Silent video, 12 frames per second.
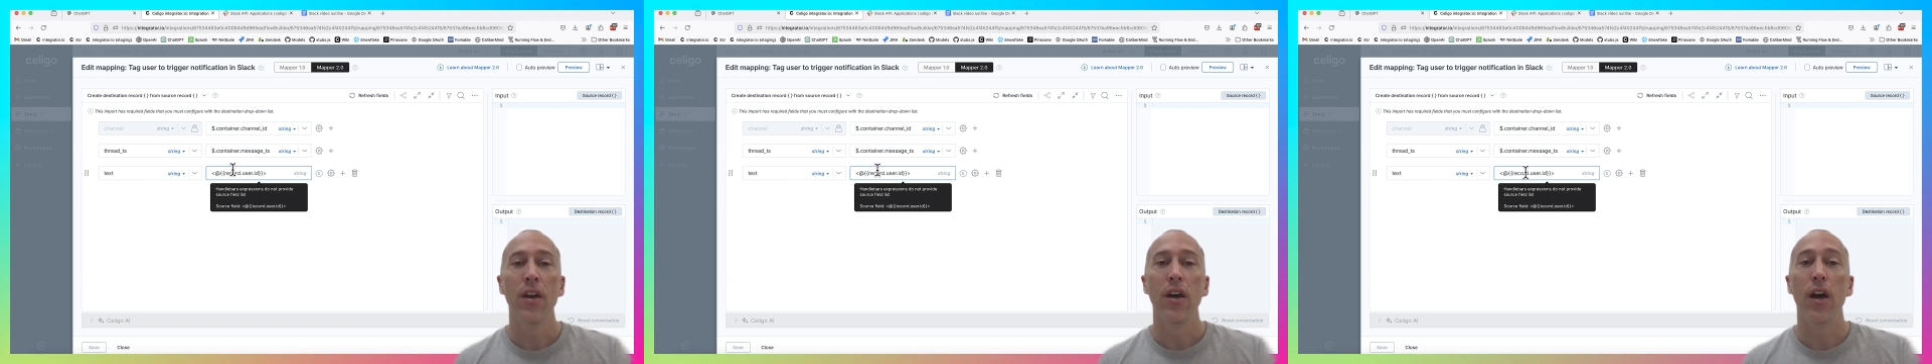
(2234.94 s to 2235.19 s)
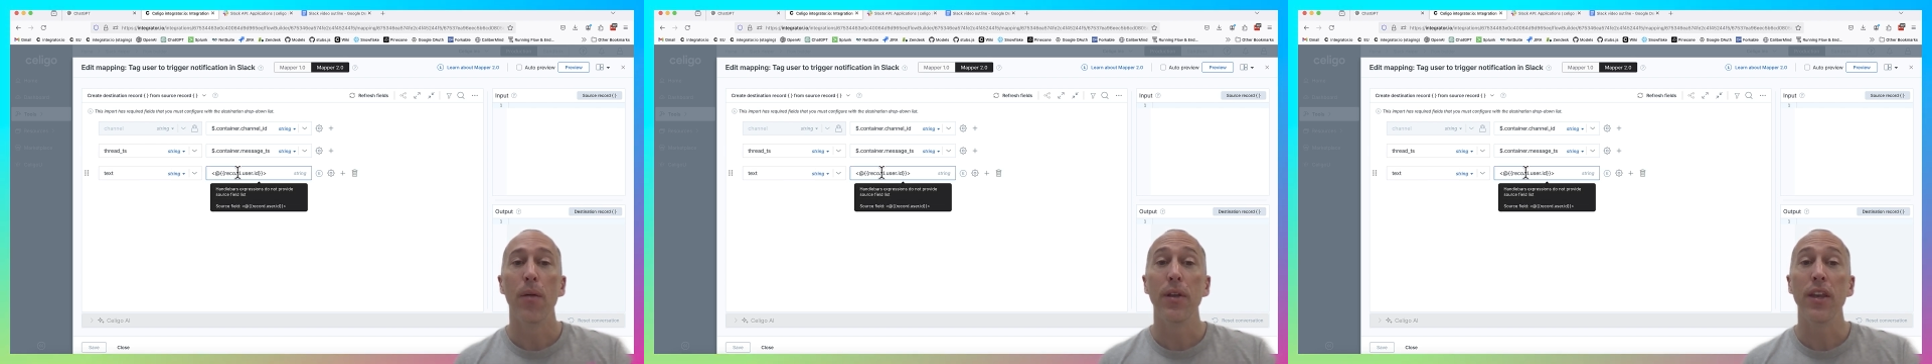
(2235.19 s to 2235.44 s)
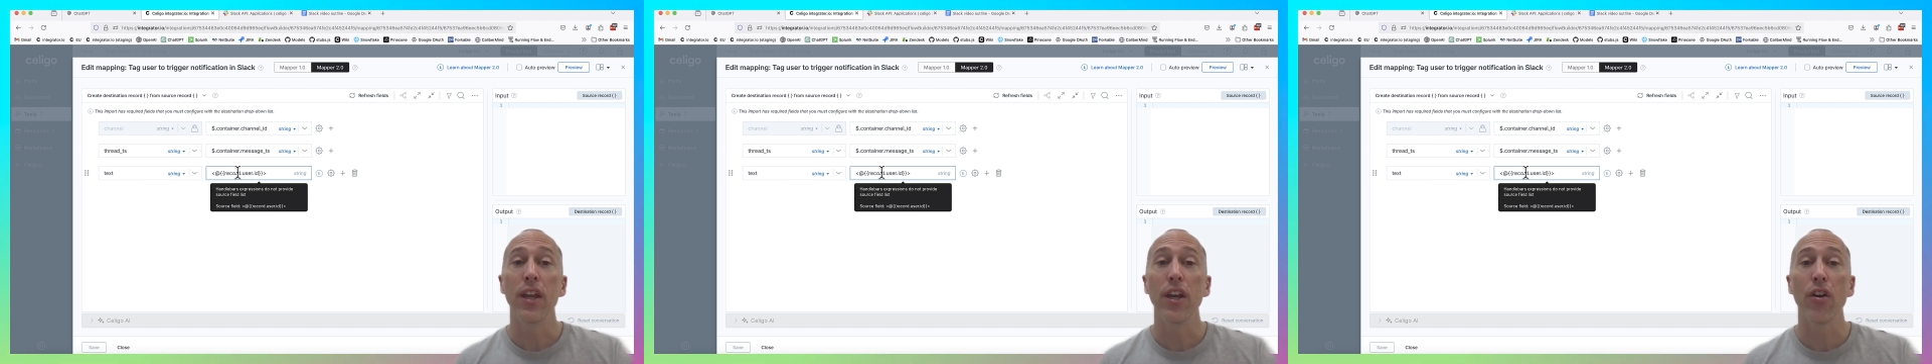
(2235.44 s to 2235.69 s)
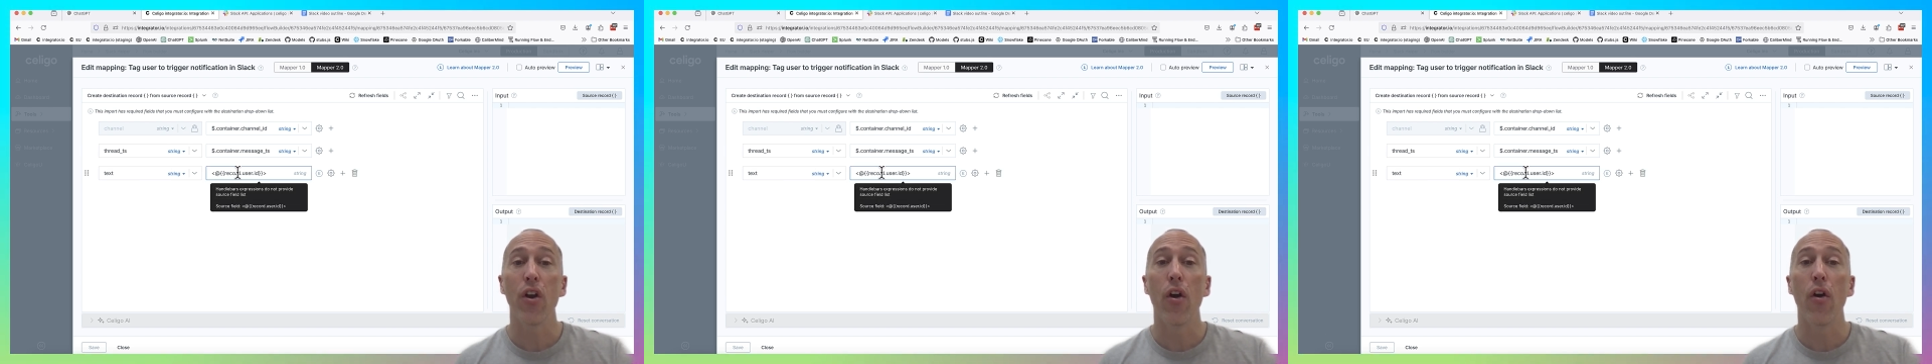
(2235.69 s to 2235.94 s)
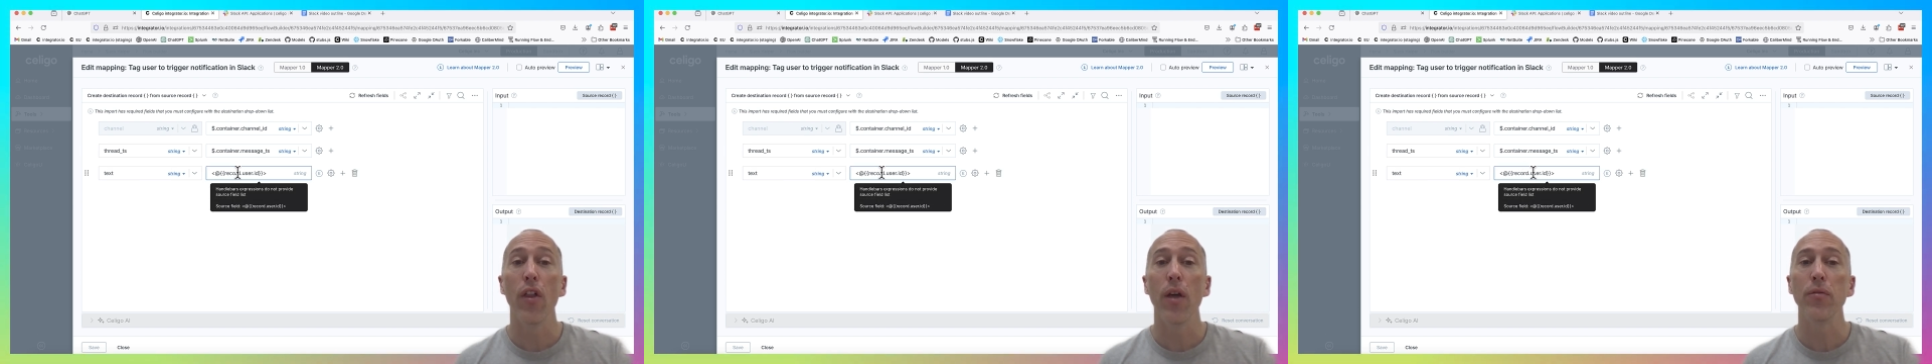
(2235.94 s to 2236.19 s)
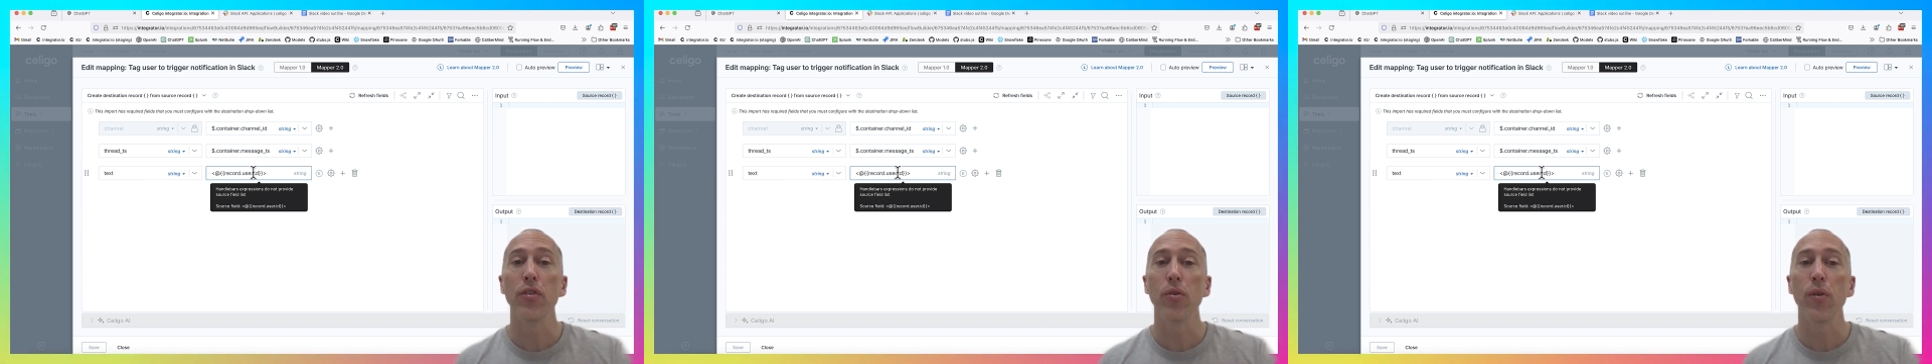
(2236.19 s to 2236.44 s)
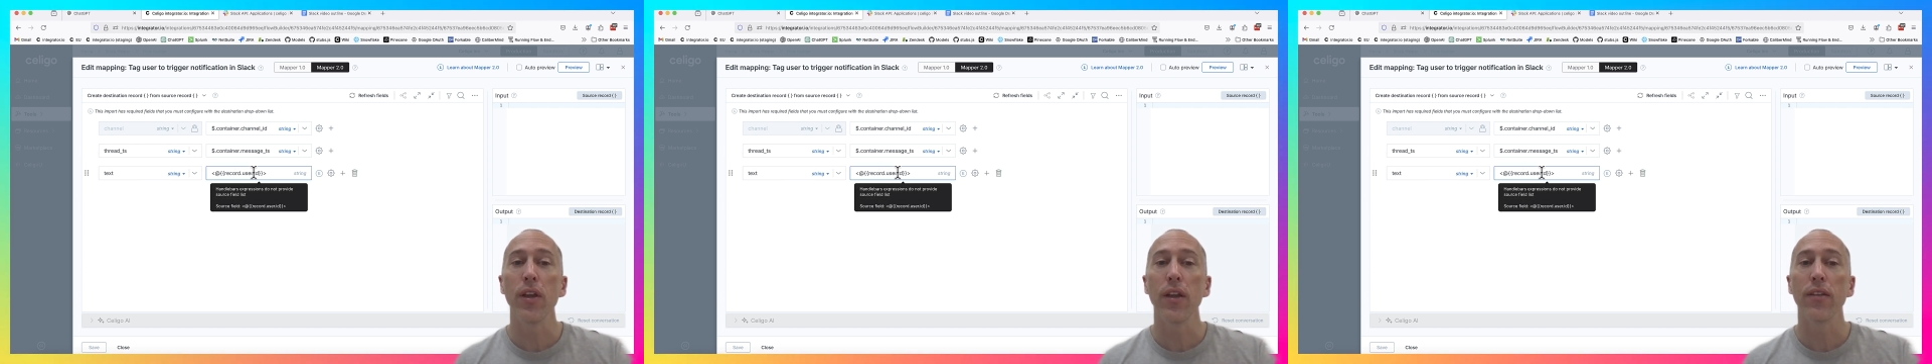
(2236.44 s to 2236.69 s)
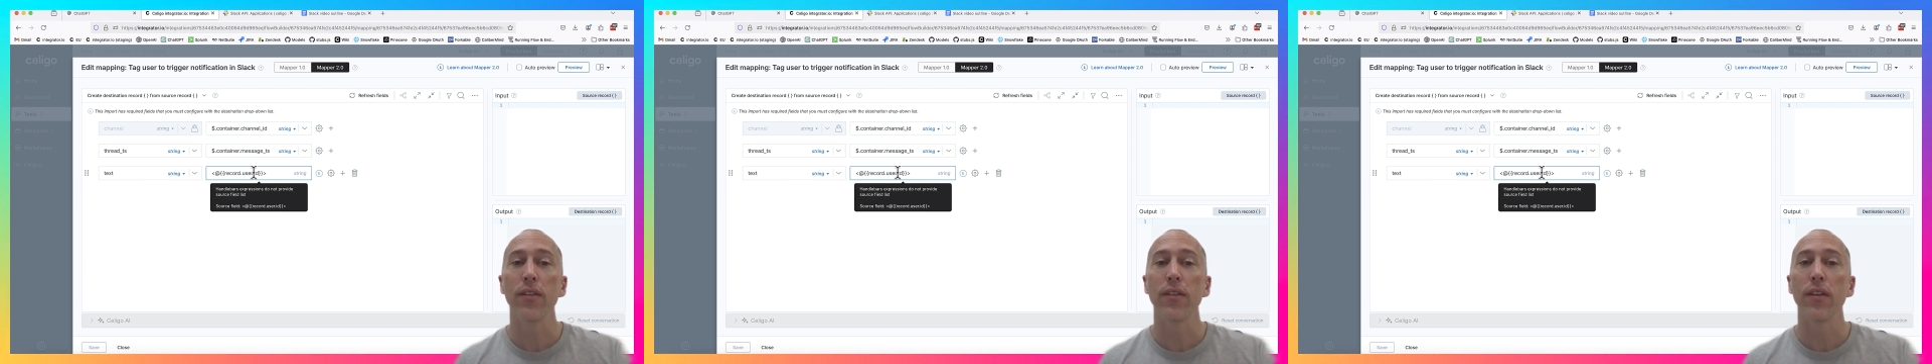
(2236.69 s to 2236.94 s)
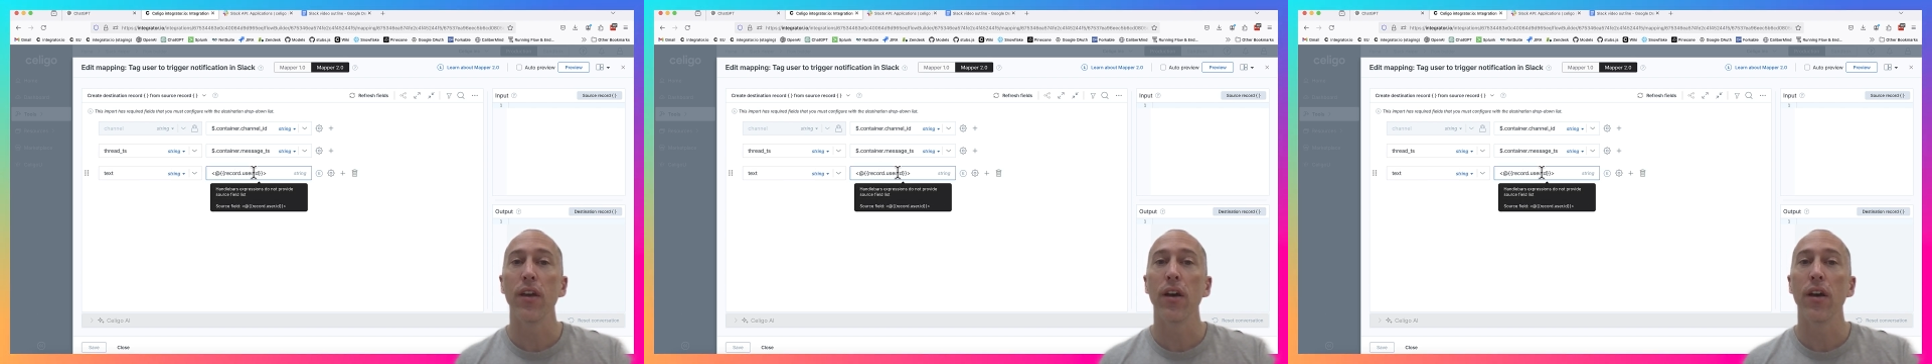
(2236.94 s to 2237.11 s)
And here all I'm doing is